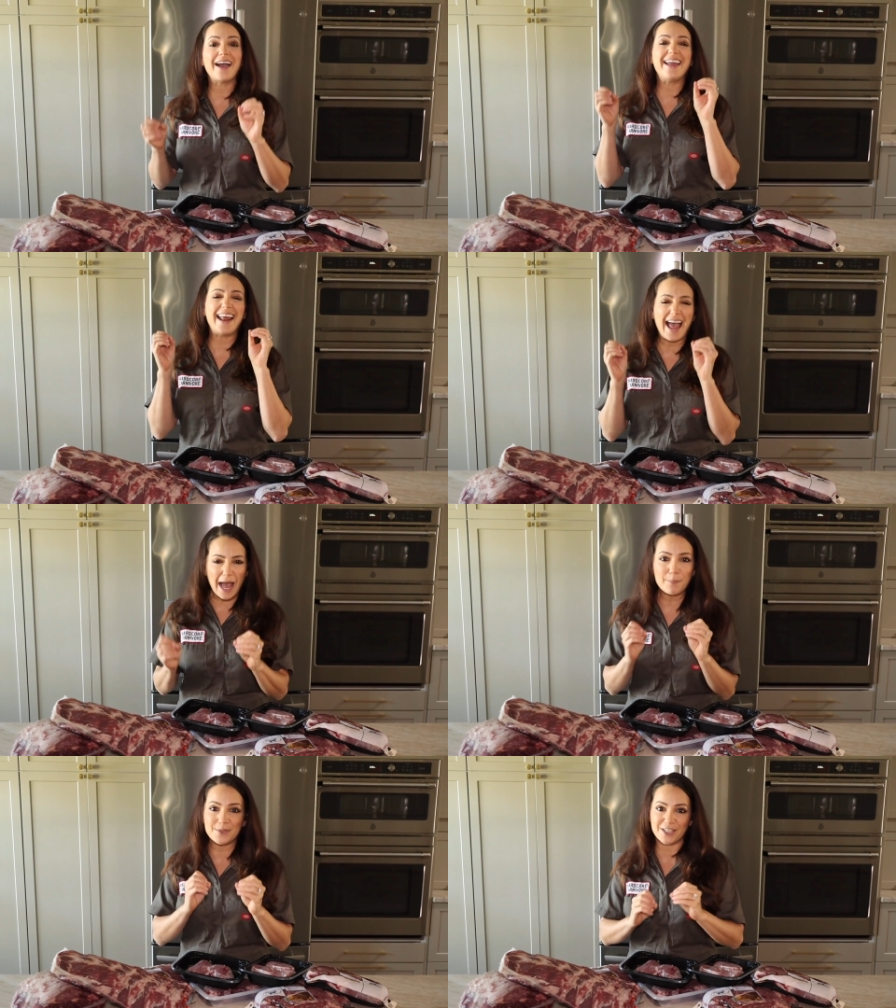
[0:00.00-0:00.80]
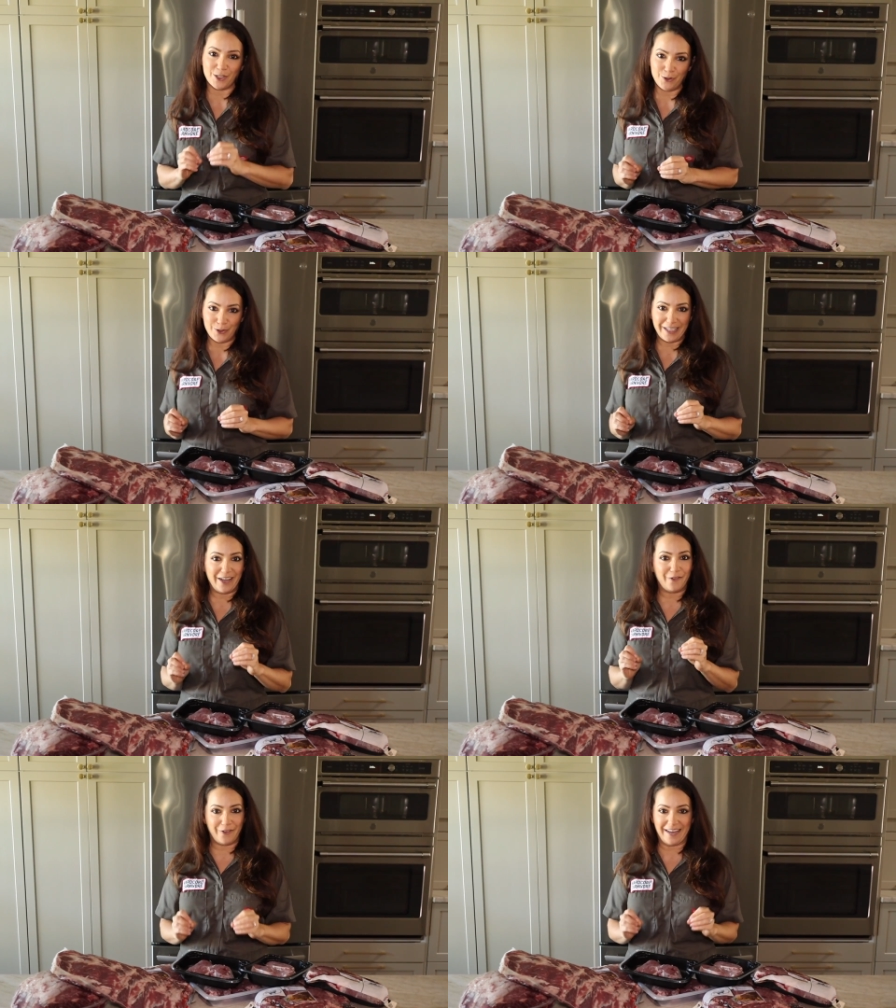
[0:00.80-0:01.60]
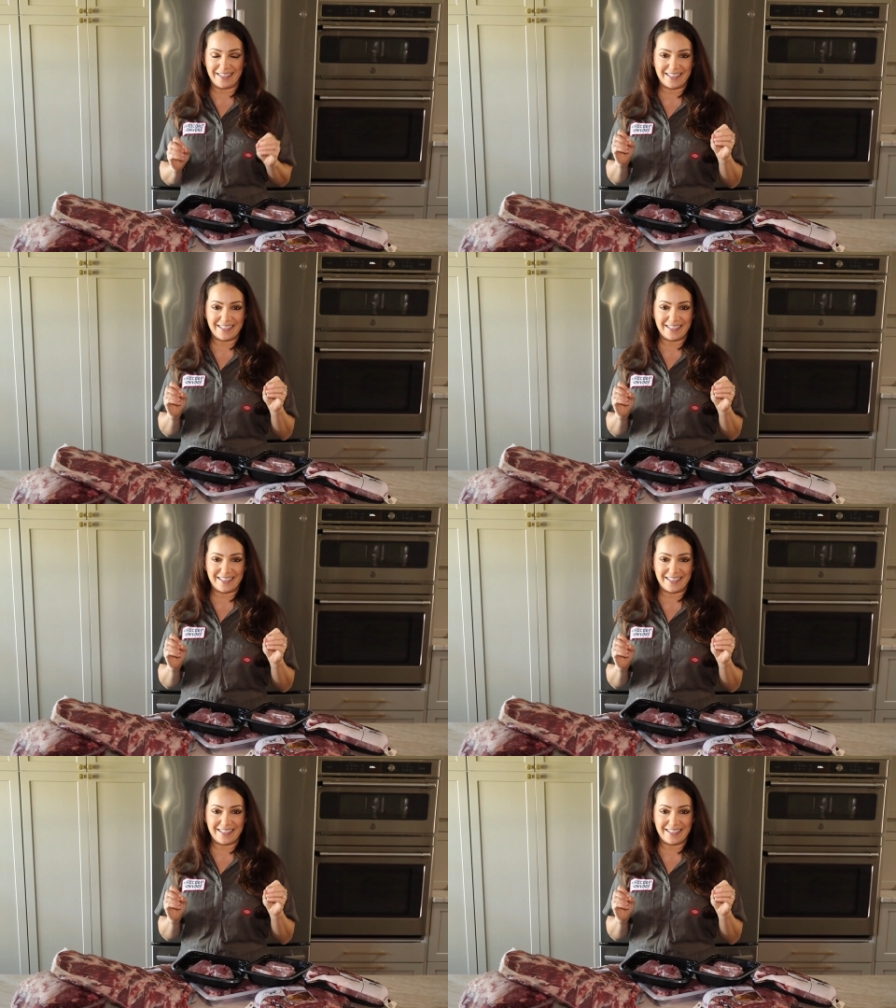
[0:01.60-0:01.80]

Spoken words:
it absolutely affects